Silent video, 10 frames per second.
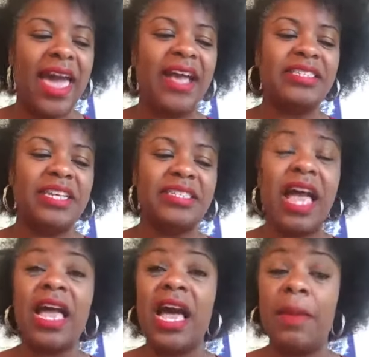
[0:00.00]
and does
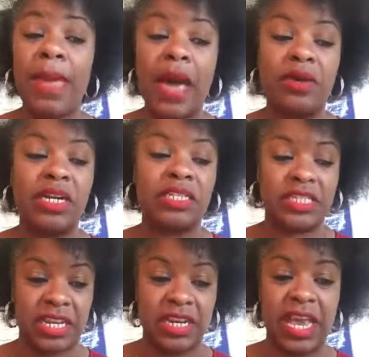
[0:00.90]
not come out
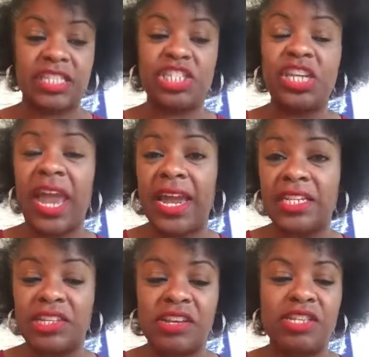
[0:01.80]
until it has
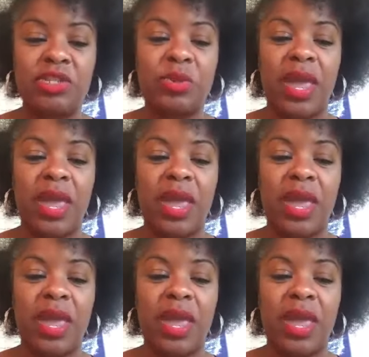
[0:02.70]
changed into